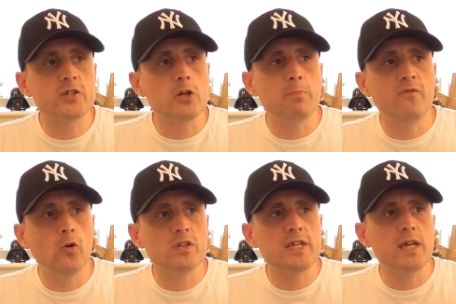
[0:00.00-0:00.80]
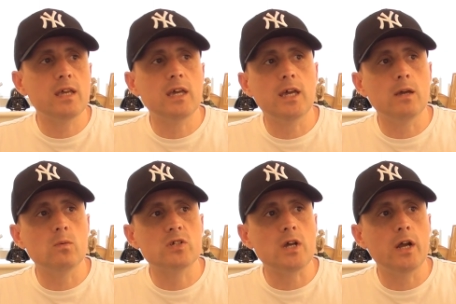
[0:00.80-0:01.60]
so before the Taken King,
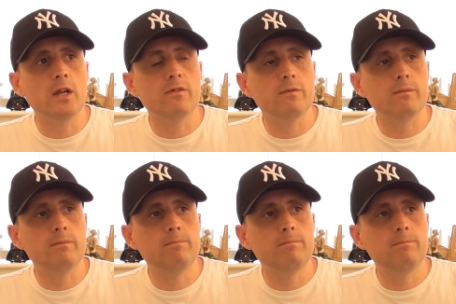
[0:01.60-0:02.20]
it was kind of